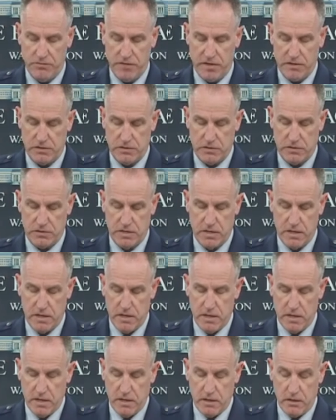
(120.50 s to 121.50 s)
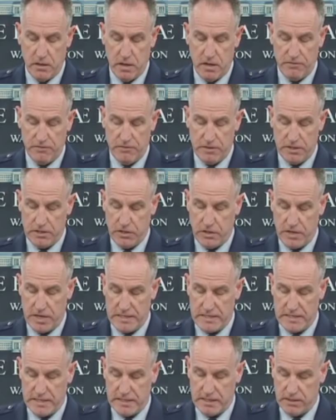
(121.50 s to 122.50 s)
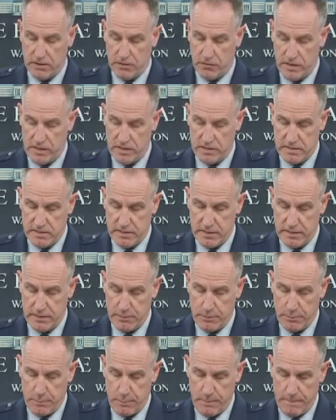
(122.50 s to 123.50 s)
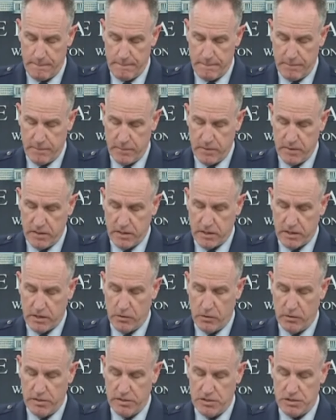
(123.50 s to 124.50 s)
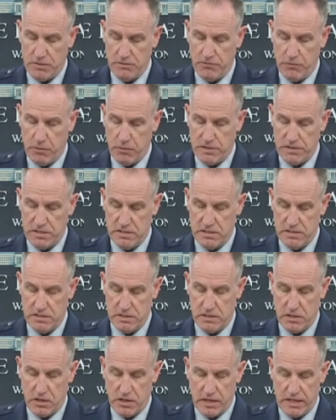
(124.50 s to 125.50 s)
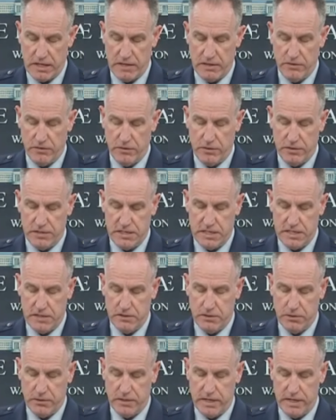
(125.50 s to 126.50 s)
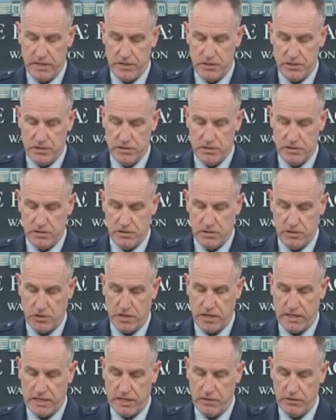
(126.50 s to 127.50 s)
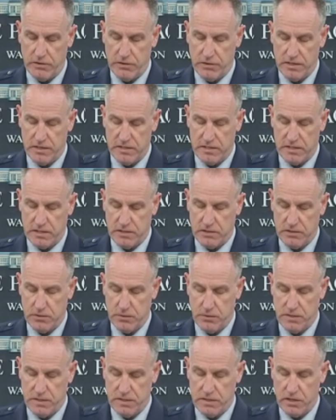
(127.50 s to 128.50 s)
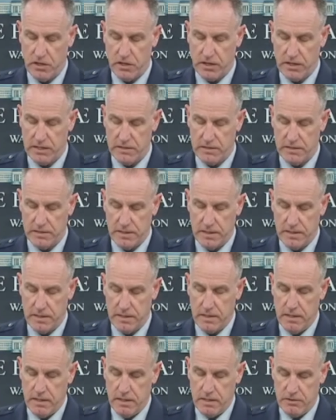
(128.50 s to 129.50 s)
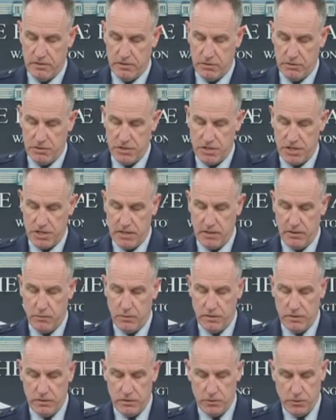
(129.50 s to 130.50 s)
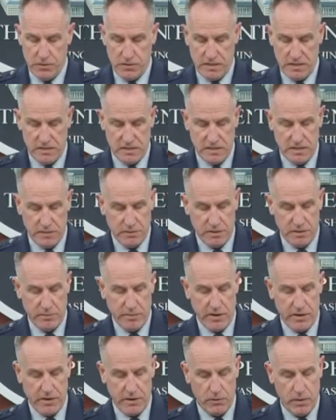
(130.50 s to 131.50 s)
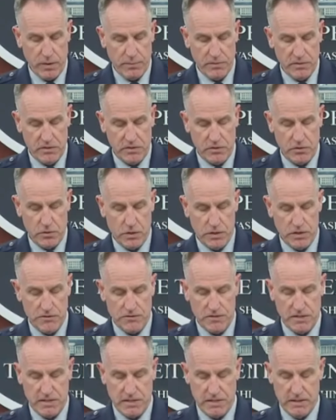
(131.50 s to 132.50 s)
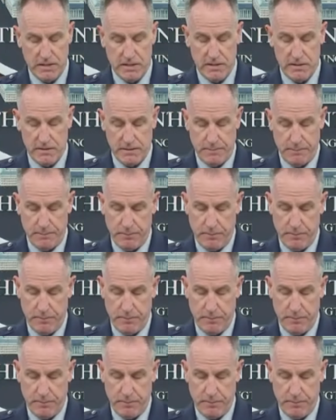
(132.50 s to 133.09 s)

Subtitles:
vessels lawfully transiting the Red Sea. Coalition forces targeted 13 locations, striking 36 Houthi targets associated with the Houthis' deeply buried weapon storage facilities,